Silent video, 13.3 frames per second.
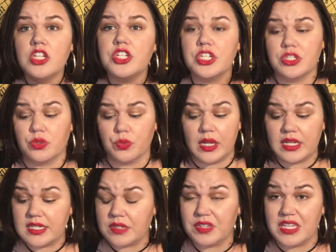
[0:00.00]
She's a
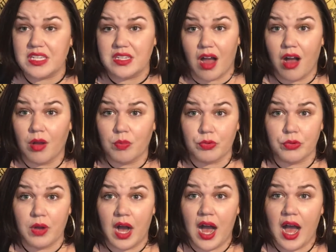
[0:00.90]
relatively young
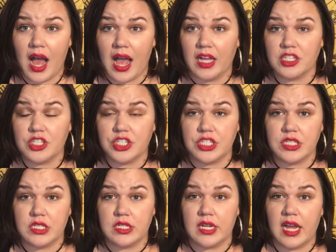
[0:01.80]
Bruja, and
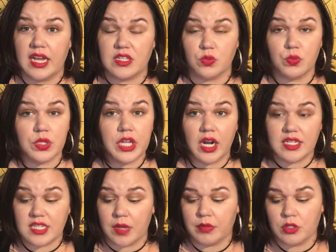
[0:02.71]
she has a really
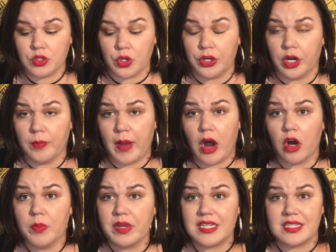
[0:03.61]
hard time controlling her
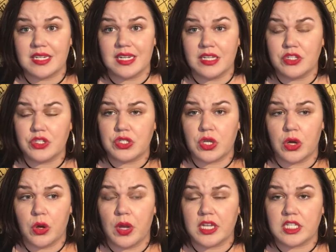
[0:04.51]
power because it is
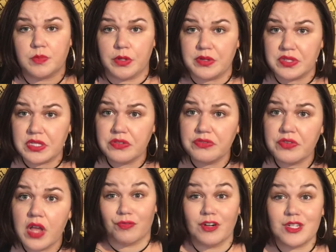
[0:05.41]
so explosive.
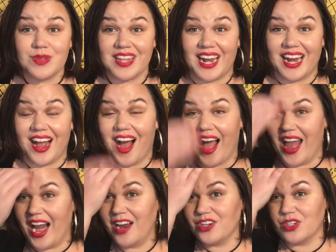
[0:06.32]
It was the first one that I
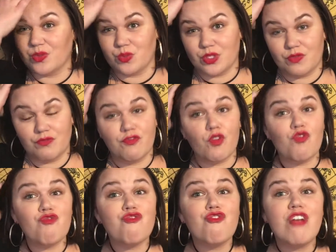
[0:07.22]
got, and I just was
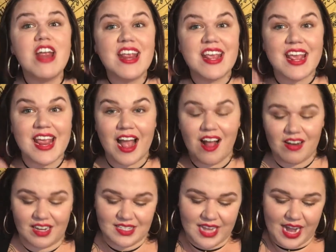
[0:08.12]
freaking
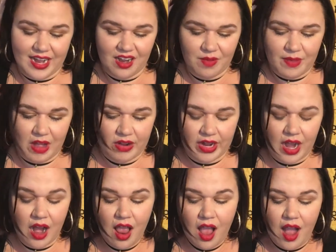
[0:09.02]
out excited about
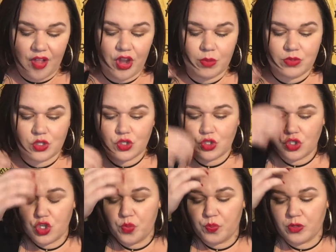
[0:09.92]
it. I thought it was
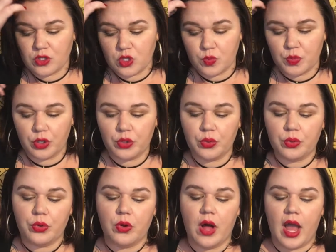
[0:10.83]
super, super
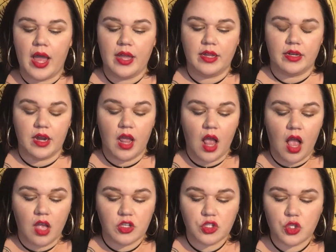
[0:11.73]
cool. And
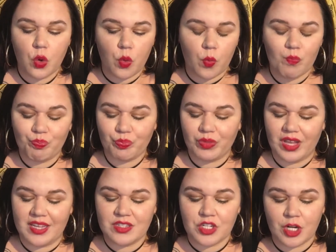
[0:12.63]
so
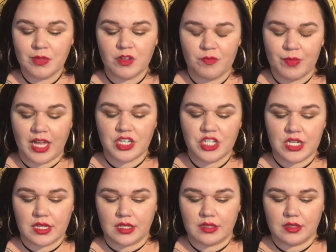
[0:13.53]
in terms of
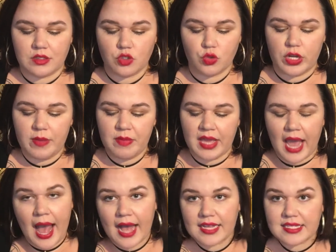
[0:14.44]
matching the
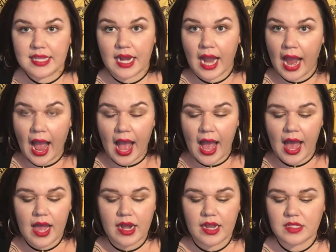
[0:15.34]
DREAMCAST that I
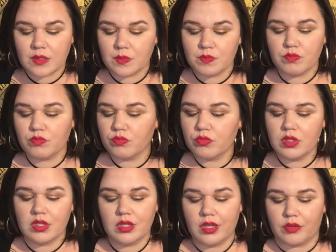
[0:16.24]
had, it's
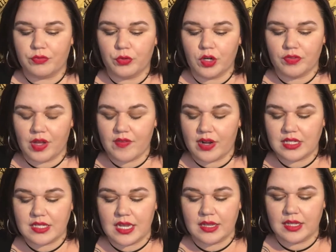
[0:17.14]
really like a 4 or 5 out
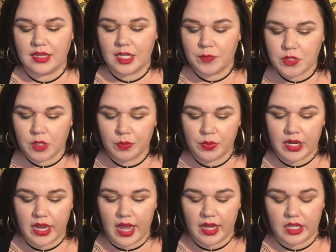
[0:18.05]
of 10. The lips are
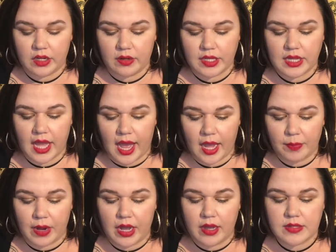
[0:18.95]
pretty accurate, the
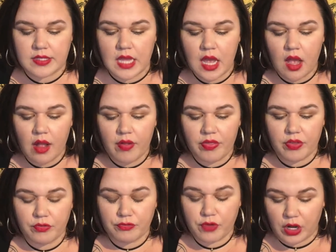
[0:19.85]
eyebrows,
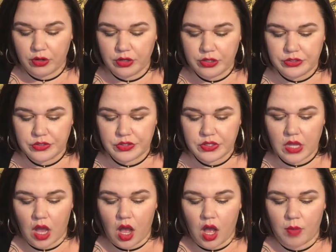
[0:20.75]
the
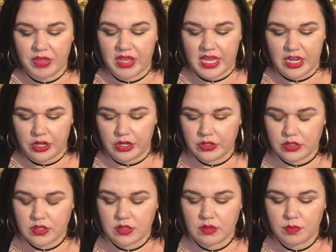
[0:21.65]
freckles, the
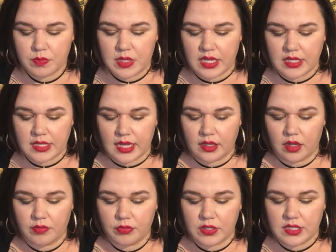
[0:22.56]
ears, because I
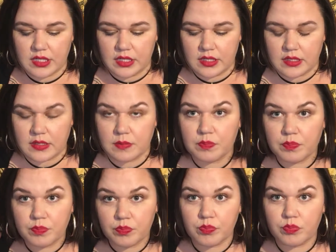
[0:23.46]
love Christina's,
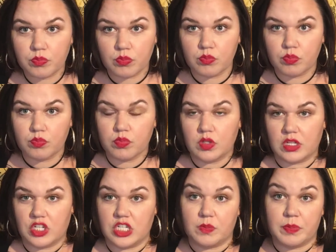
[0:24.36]

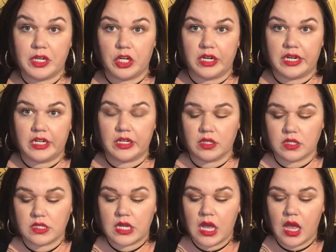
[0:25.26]
she has bigger
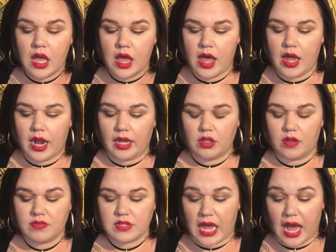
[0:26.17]
ears, and I
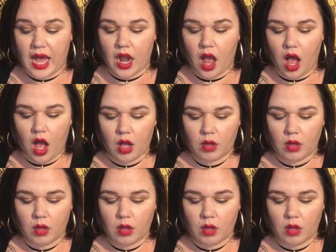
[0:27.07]
loved that.